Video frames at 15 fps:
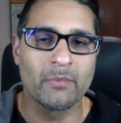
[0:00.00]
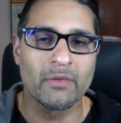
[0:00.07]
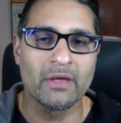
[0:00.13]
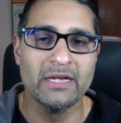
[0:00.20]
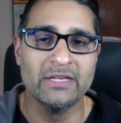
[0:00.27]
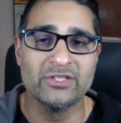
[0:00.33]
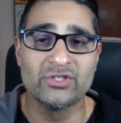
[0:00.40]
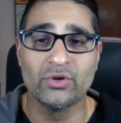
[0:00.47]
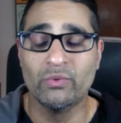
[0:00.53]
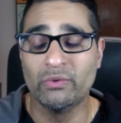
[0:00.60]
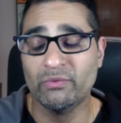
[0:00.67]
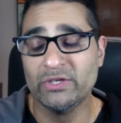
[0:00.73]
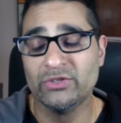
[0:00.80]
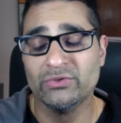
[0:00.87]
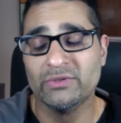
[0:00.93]
And so when
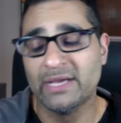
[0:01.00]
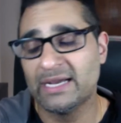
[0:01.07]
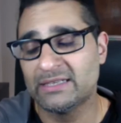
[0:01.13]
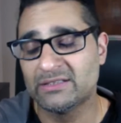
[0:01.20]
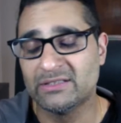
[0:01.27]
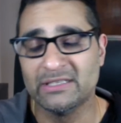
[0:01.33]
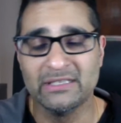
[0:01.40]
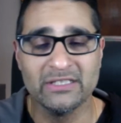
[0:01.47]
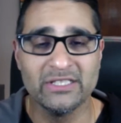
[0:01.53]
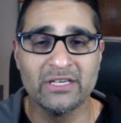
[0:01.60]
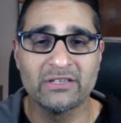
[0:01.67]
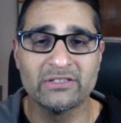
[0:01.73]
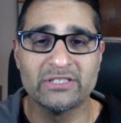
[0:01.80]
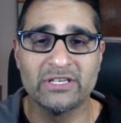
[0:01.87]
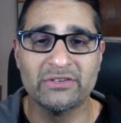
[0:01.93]
we do that to the
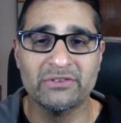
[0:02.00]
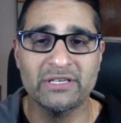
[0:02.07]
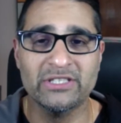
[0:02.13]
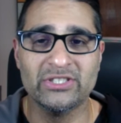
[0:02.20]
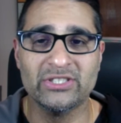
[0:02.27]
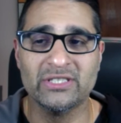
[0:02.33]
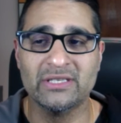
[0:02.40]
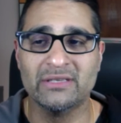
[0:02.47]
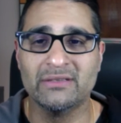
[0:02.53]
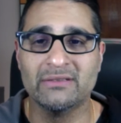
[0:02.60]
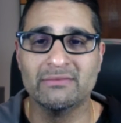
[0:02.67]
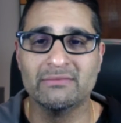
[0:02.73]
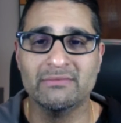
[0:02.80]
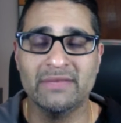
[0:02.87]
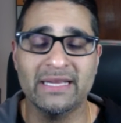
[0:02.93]
younger generation,
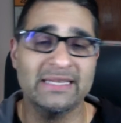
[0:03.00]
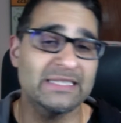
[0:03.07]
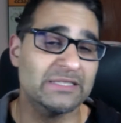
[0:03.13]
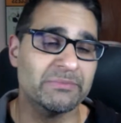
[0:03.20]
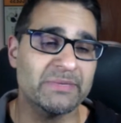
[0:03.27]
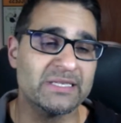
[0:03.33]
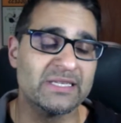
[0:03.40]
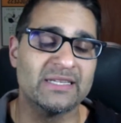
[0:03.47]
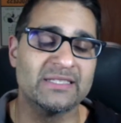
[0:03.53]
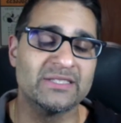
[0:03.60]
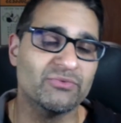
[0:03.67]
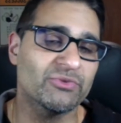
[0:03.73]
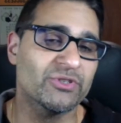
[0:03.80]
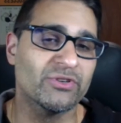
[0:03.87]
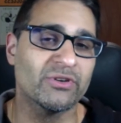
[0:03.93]
they dismiss us
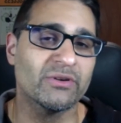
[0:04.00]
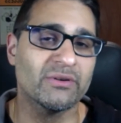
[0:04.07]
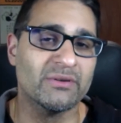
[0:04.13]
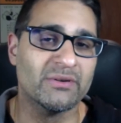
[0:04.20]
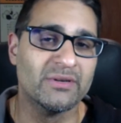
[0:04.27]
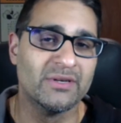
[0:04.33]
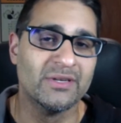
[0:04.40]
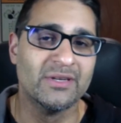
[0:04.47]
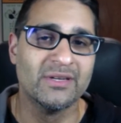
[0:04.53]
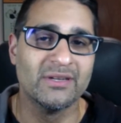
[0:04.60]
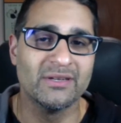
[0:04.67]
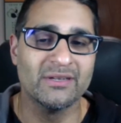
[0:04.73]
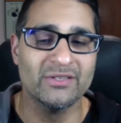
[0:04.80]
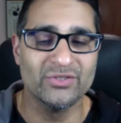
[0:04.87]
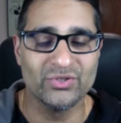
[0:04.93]
in return.
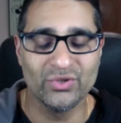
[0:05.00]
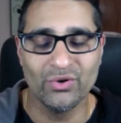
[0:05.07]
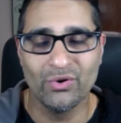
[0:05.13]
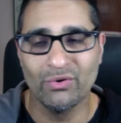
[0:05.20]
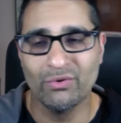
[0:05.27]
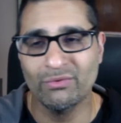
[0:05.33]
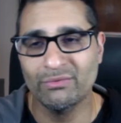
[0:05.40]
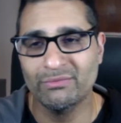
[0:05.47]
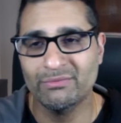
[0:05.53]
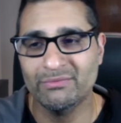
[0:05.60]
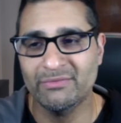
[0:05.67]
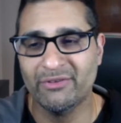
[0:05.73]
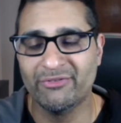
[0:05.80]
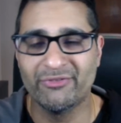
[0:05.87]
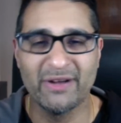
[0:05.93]
And so
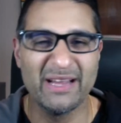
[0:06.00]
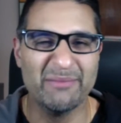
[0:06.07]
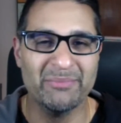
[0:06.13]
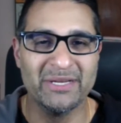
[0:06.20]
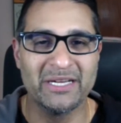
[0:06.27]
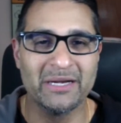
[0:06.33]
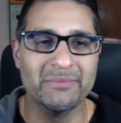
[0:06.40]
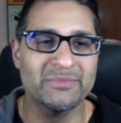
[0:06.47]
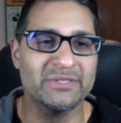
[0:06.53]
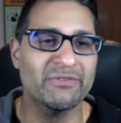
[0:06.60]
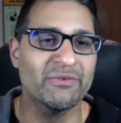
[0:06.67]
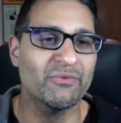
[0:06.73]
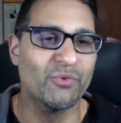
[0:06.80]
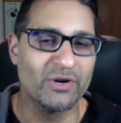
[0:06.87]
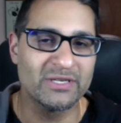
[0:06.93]
the fight becomes
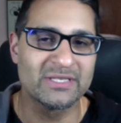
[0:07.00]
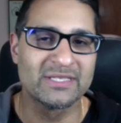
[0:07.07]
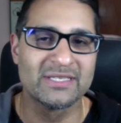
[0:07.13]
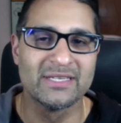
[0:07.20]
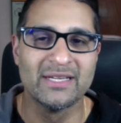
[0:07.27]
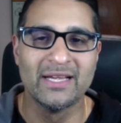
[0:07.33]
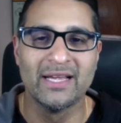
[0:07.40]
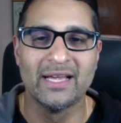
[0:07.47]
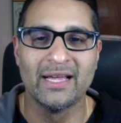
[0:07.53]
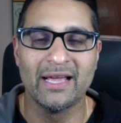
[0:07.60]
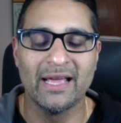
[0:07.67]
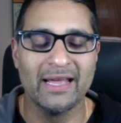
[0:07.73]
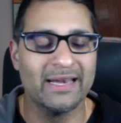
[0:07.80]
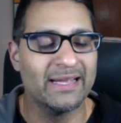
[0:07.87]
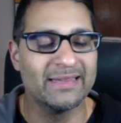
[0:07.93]
even worse.
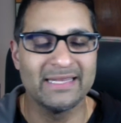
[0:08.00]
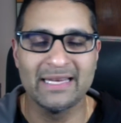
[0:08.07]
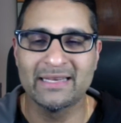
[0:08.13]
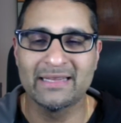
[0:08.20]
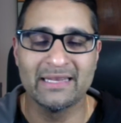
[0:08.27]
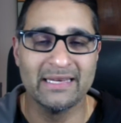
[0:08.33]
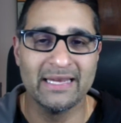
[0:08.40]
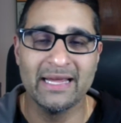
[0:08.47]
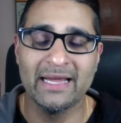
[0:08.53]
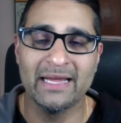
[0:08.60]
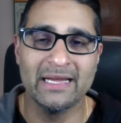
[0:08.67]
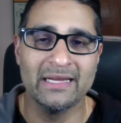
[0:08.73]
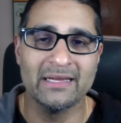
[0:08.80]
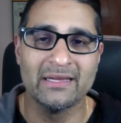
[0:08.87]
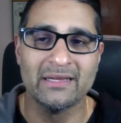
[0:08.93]
And at the end of the
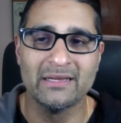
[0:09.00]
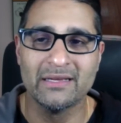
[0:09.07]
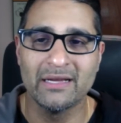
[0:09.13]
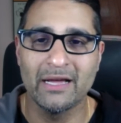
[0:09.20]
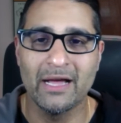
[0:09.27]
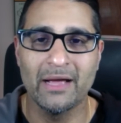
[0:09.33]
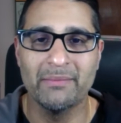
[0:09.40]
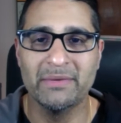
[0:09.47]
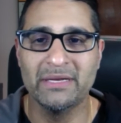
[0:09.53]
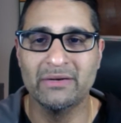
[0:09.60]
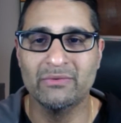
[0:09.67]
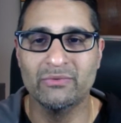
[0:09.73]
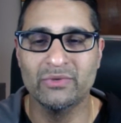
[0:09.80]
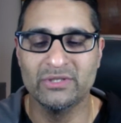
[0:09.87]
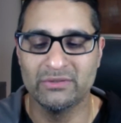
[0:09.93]
day, I
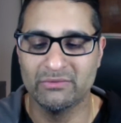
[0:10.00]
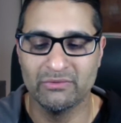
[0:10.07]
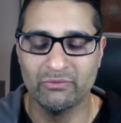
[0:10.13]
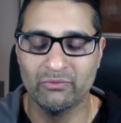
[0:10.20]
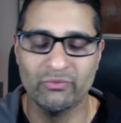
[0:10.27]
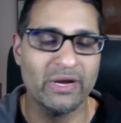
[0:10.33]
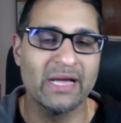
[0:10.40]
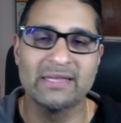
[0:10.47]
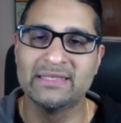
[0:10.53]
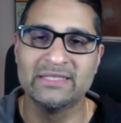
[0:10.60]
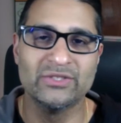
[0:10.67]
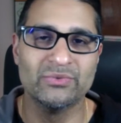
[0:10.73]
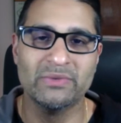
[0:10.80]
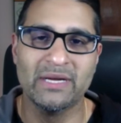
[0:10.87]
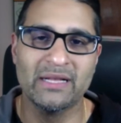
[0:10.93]
mean, reality
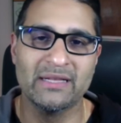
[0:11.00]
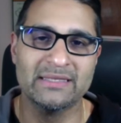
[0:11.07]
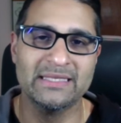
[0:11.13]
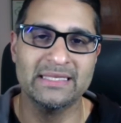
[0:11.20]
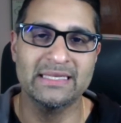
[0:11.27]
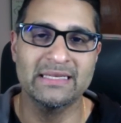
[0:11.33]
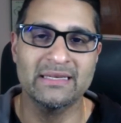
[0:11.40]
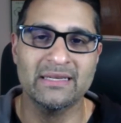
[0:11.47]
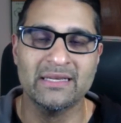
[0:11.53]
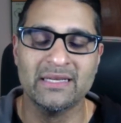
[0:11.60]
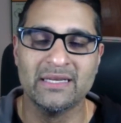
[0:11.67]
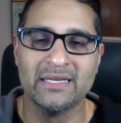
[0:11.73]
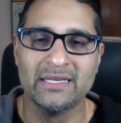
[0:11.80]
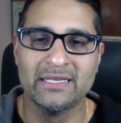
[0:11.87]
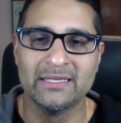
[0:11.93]
is reality, and
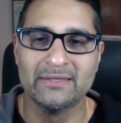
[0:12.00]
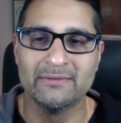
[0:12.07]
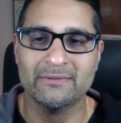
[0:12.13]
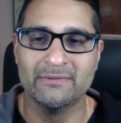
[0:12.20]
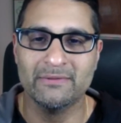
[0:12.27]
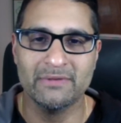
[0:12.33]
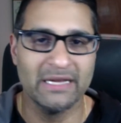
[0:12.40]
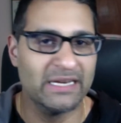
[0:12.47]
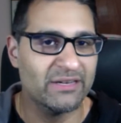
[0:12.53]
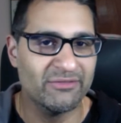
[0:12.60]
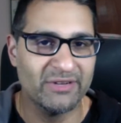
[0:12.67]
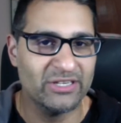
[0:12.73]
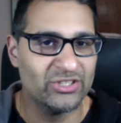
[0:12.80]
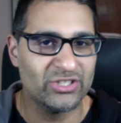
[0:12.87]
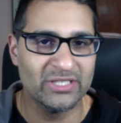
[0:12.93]

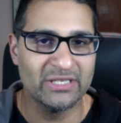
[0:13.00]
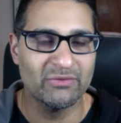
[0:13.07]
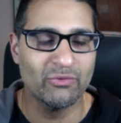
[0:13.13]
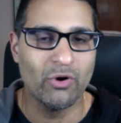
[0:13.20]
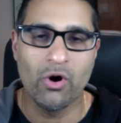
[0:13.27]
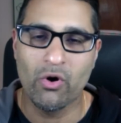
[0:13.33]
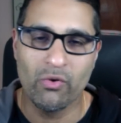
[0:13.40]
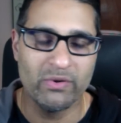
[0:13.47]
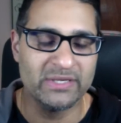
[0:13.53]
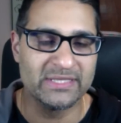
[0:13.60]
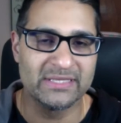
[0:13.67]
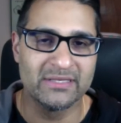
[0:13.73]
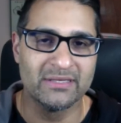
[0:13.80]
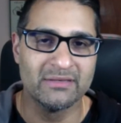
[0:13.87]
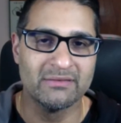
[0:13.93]
innovation
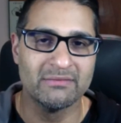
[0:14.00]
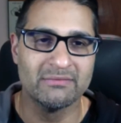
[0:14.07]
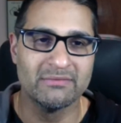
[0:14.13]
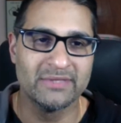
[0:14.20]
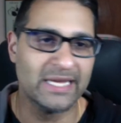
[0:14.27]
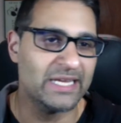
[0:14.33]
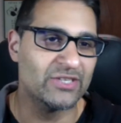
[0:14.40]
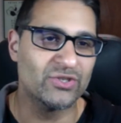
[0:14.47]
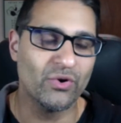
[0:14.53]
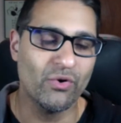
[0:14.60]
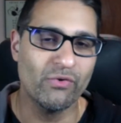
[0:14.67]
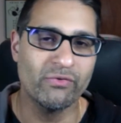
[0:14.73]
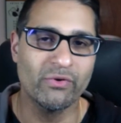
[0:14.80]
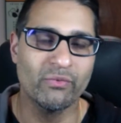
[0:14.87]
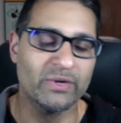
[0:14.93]
always takes
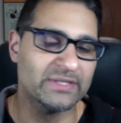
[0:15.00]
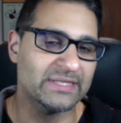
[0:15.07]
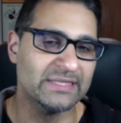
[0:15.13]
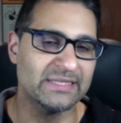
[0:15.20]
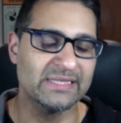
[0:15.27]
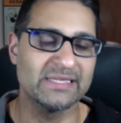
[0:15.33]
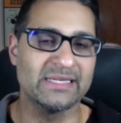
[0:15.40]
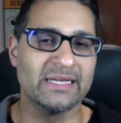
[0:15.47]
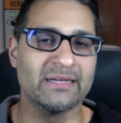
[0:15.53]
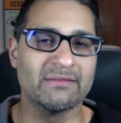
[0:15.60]
over what's existing.